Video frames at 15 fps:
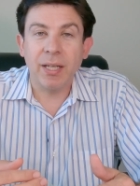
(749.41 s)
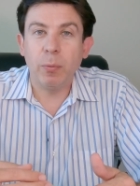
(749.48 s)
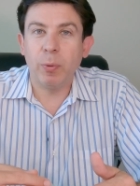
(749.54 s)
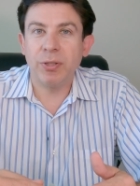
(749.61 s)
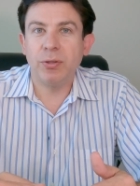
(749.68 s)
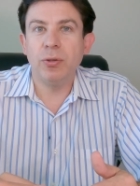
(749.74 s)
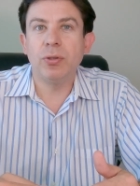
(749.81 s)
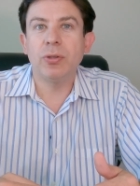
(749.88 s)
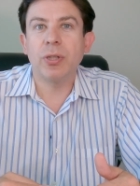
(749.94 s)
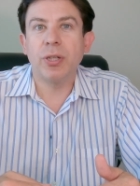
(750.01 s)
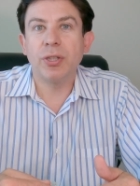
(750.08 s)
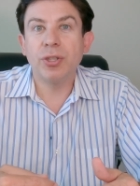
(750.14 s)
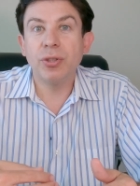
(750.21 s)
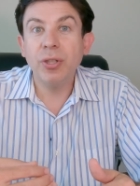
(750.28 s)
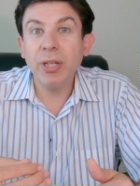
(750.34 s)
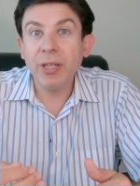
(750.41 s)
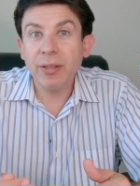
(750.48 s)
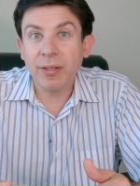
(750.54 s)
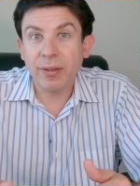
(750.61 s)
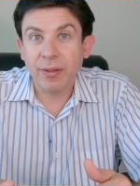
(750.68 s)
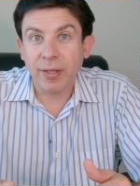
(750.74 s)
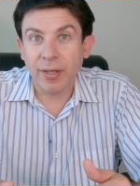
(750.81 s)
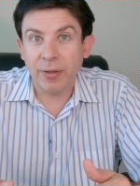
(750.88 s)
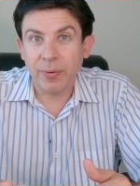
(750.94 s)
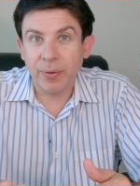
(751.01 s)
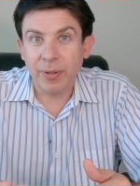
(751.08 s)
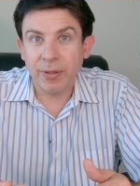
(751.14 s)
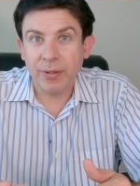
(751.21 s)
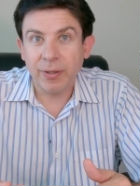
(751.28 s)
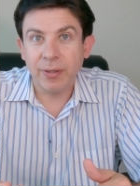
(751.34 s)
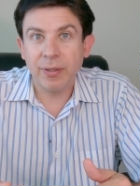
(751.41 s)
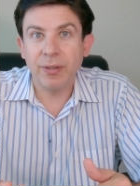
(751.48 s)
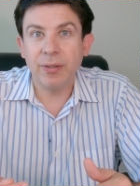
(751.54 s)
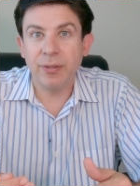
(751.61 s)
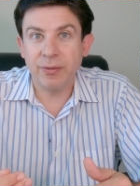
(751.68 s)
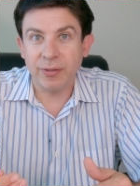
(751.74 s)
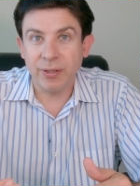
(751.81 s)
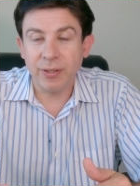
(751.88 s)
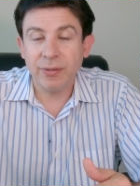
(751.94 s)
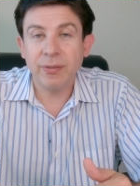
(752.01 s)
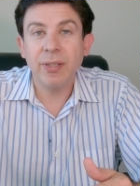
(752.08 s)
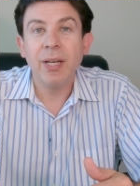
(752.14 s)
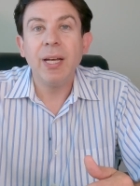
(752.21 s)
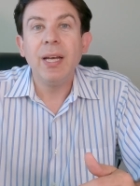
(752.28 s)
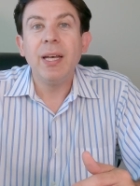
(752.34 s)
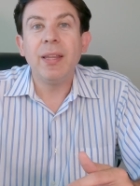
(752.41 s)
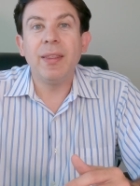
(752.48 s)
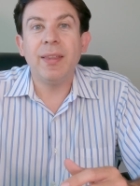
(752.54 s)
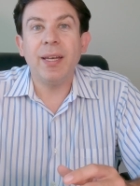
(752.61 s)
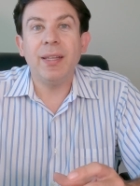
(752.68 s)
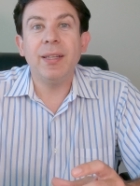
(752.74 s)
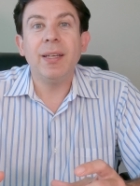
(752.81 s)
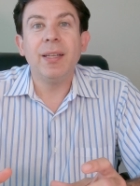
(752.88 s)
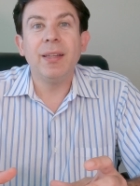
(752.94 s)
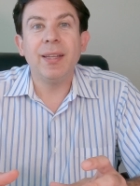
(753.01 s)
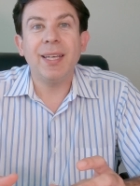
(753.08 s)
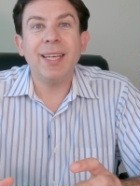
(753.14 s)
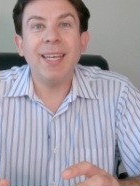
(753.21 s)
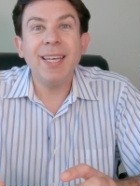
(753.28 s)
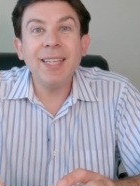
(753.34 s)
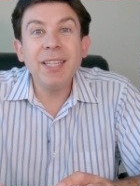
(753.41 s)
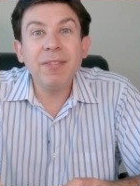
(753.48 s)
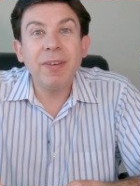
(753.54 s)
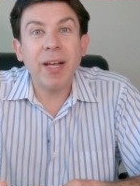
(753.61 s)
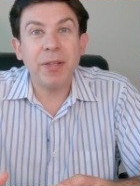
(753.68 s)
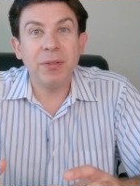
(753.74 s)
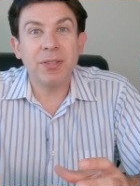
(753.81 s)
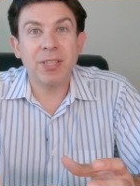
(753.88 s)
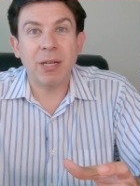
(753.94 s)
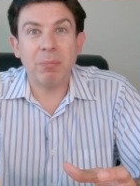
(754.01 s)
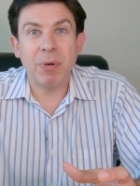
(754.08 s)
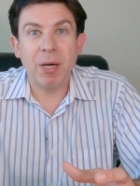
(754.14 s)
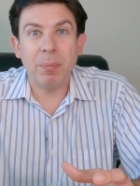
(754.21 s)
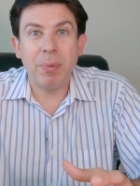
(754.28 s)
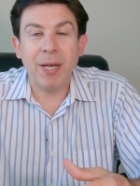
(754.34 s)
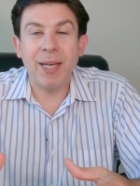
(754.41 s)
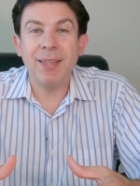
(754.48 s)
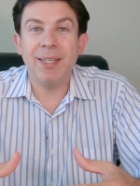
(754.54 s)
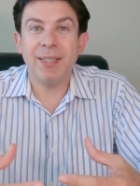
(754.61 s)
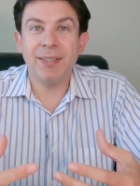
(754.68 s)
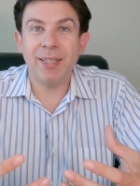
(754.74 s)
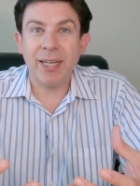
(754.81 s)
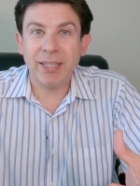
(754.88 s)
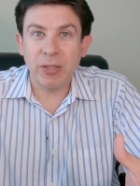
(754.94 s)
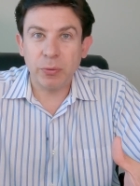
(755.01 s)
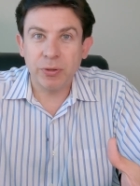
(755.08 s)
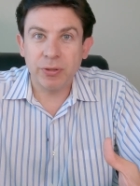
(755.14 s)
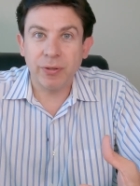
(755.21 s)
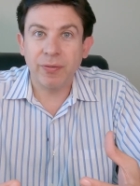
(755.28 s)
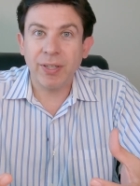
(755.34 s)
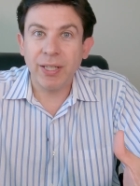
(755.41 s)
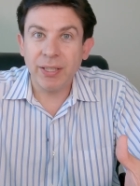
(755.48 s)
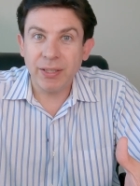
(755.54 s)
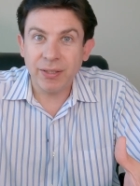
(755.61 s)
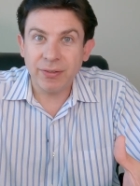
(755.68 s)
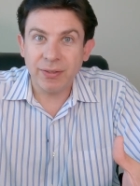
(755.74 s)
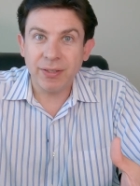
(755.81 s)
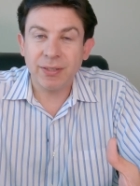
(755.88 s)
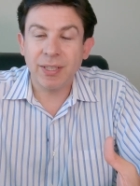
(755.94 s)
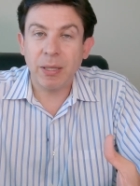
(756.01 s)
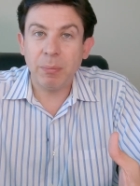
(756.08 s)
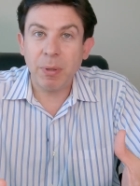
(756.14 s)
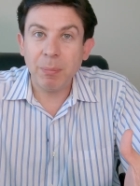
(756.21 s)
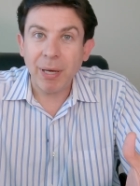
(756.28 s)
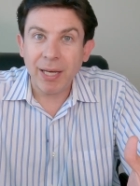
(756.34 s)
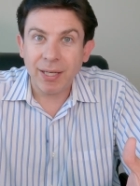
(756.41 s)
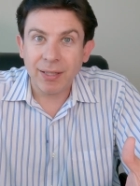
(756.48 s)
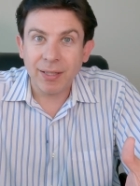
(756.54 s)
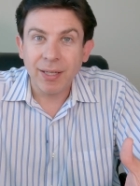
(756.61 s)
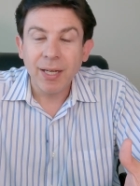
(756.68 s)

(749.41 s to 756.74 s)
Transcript: And once you start treating the thyroid disease, then the kidney values come up, and then a diagnosis of kidney disease can be made.